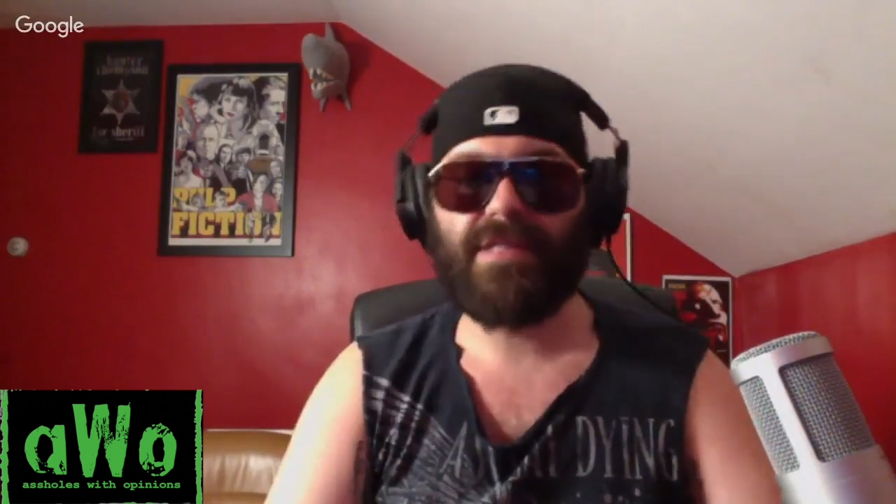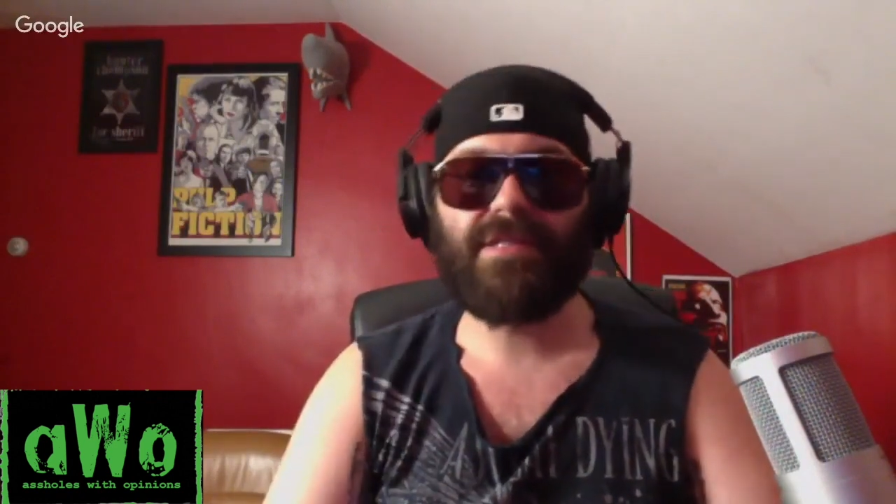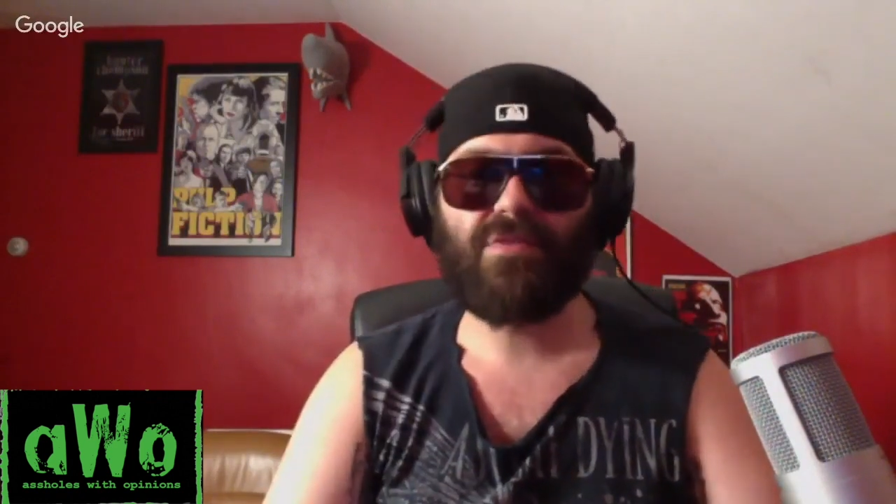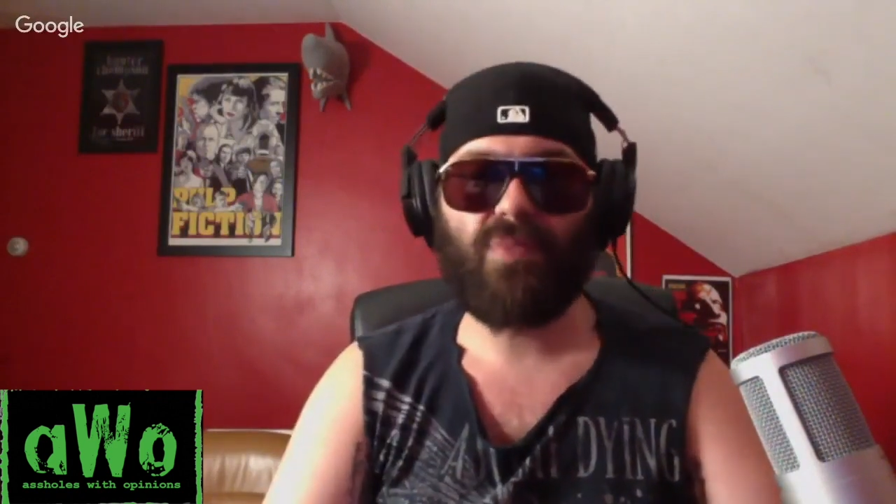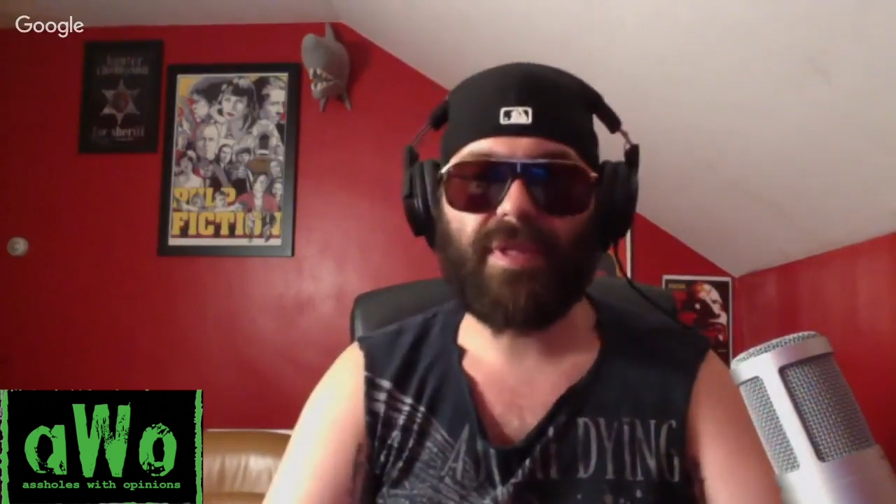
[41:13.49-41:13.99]

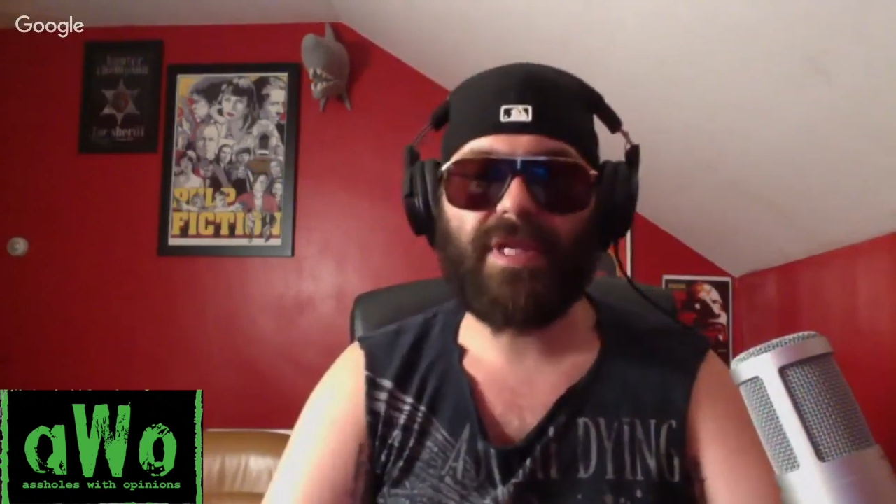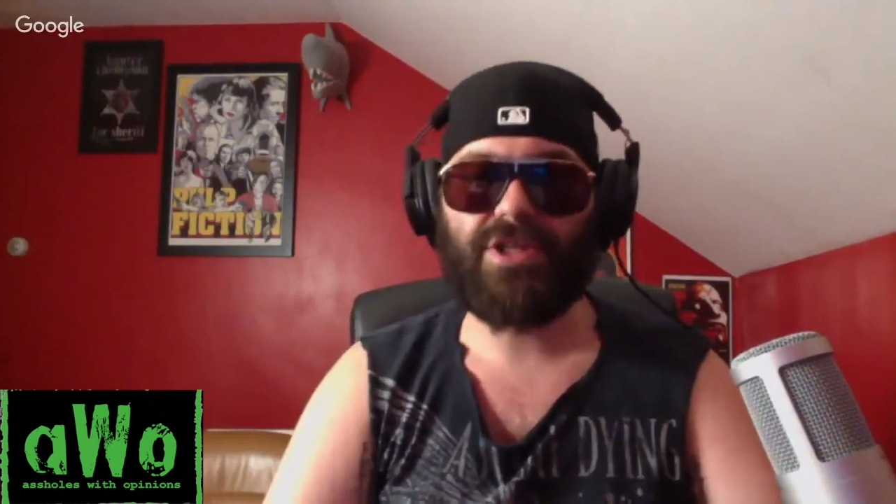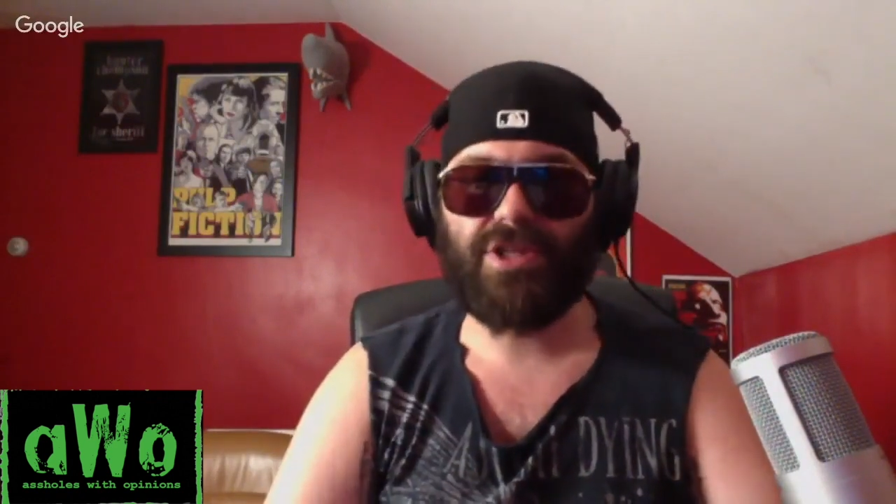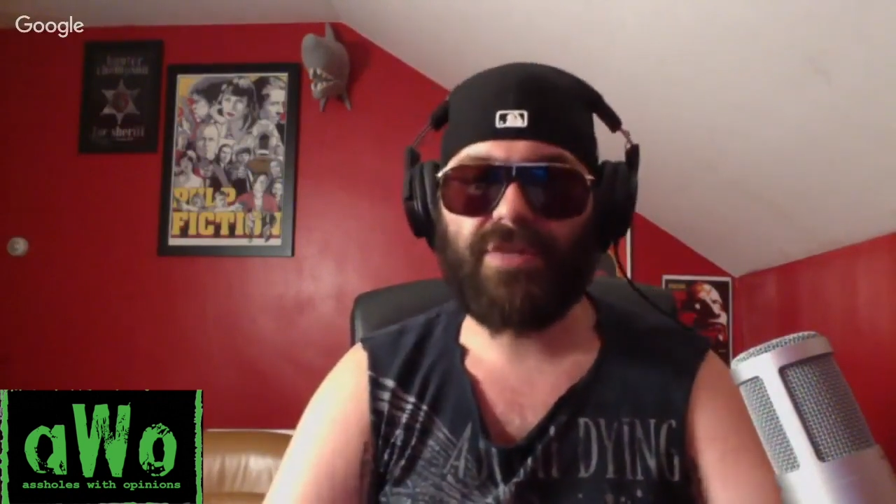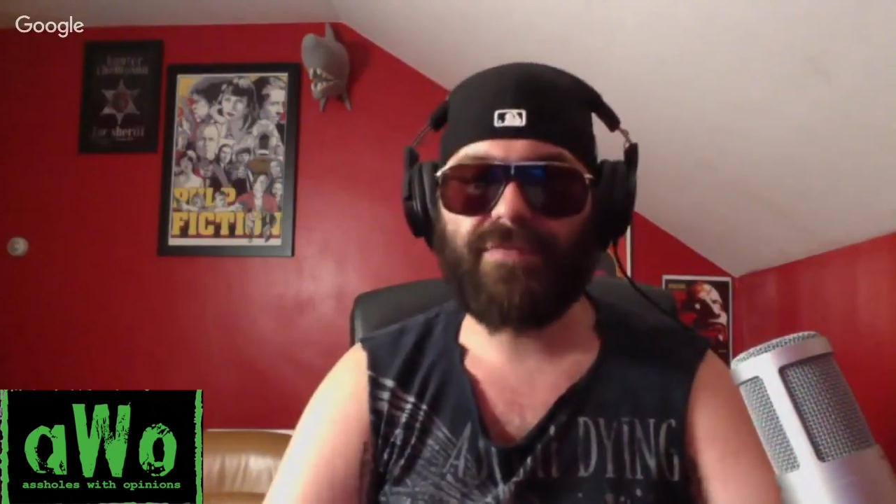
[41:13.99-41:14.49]
this is what they
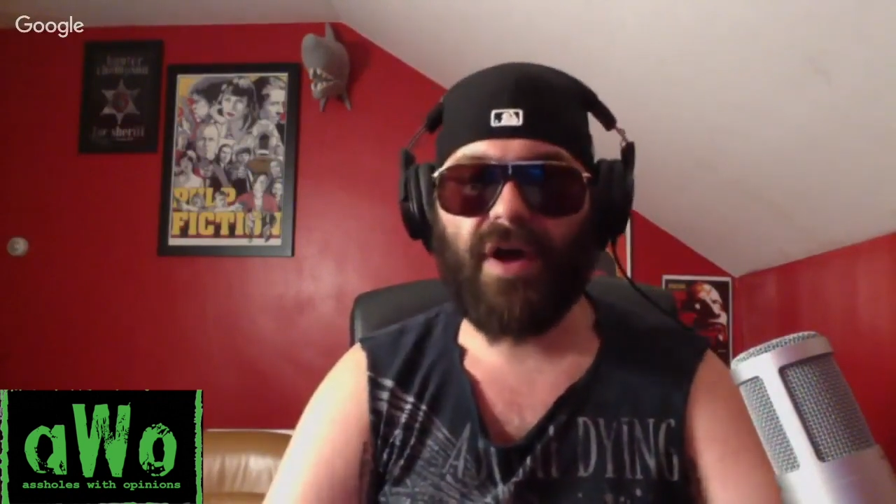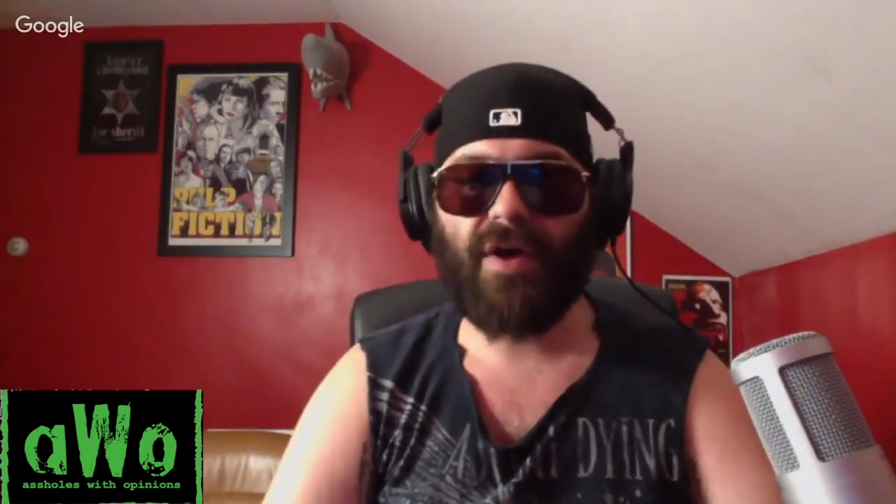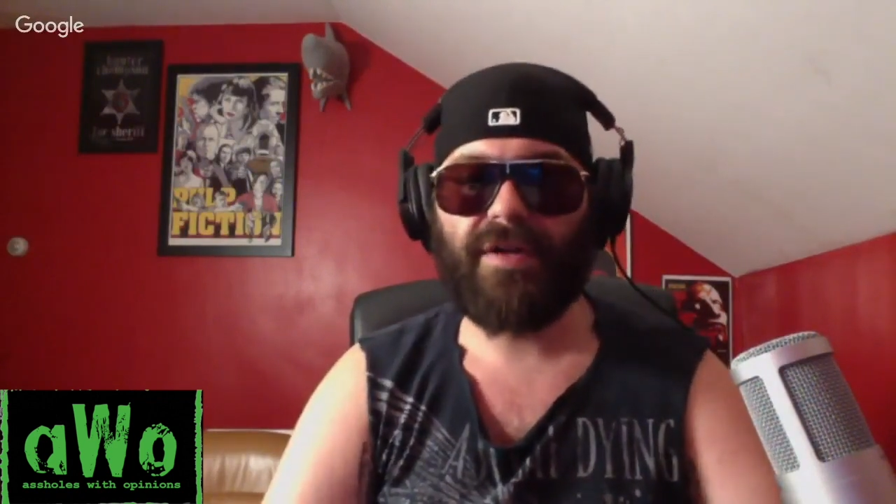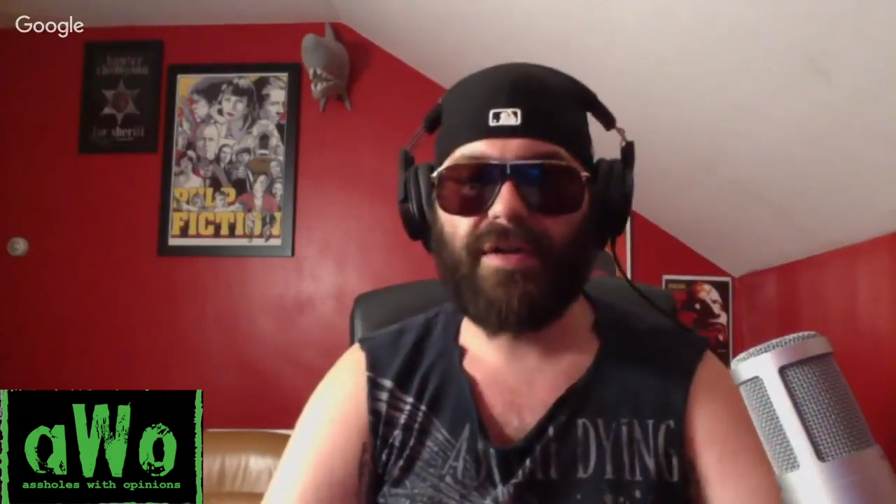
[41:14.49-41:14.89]
should have done.